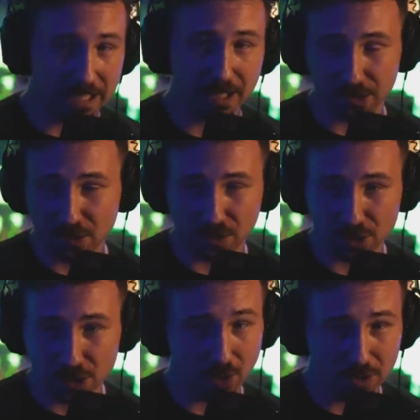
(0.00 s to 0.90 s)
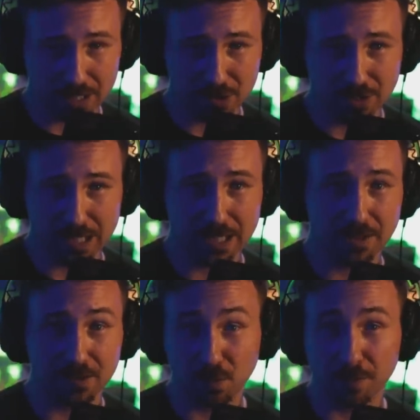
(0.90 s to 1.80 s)
it to the show yesterday.
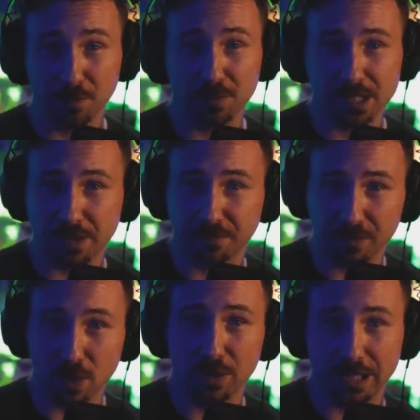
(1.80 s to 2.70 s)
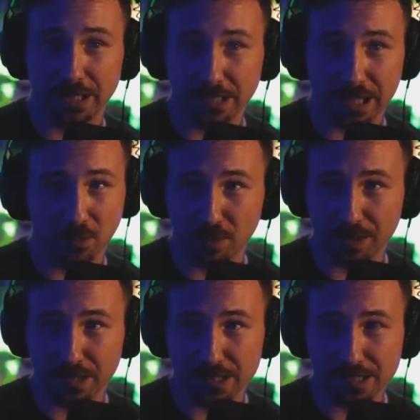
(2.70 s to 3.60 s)
This woman was in a floaty and like one
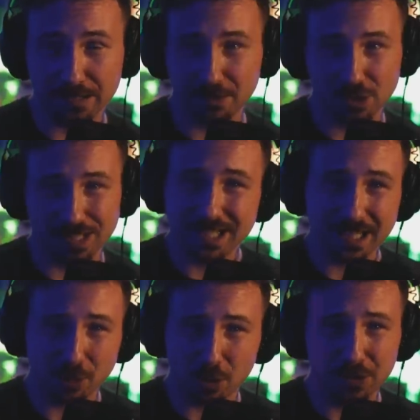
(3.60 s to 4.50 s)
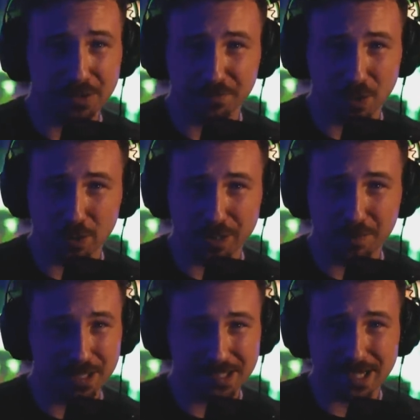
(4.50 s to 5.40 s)
of these. She said it called it a floaty,
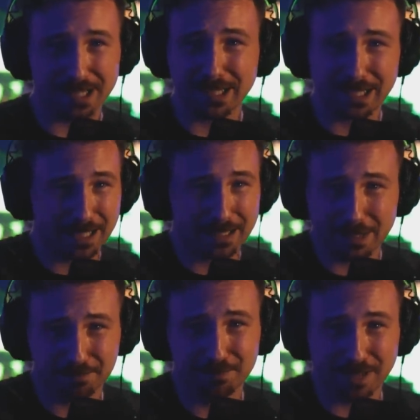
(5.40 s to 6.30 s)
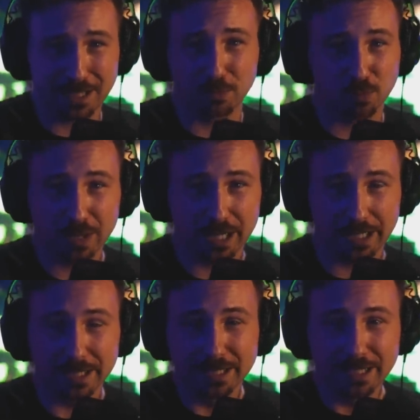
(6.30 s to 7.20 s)
but it's not like a like a
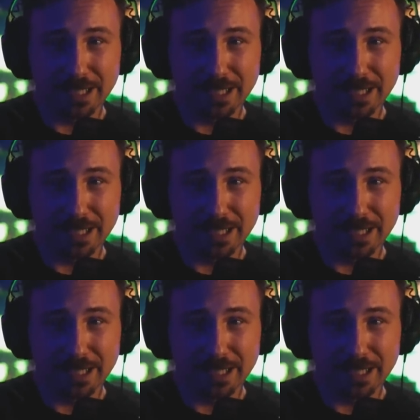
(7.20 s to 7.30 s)
ring.